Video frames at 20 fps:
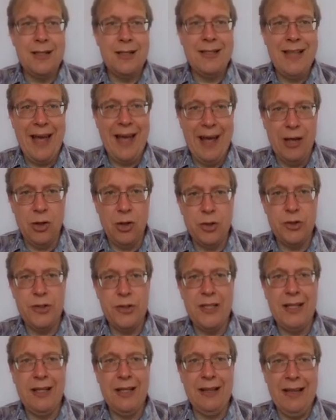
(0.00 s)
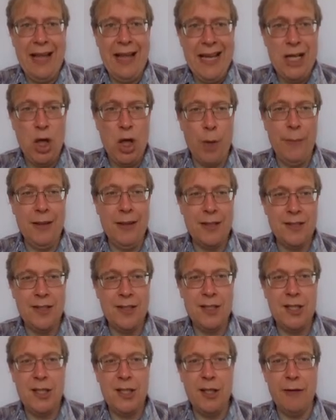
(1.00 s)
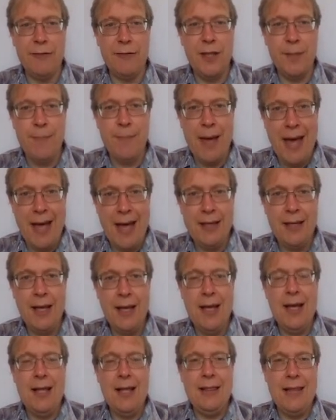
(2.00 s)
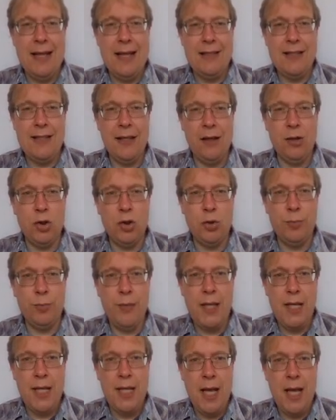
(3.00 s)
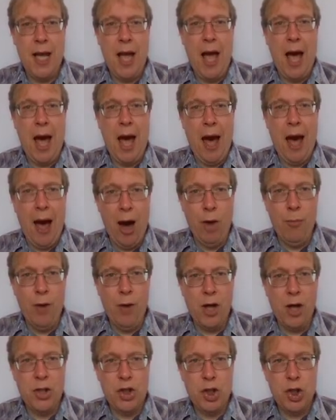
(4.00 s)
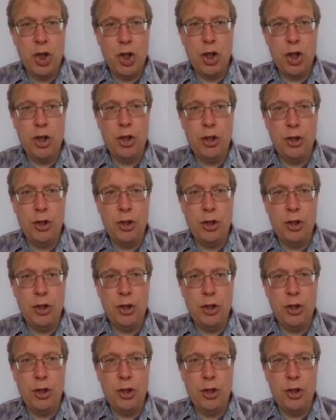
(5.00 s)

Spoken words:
tells the income elasticity of demand? That tells me how much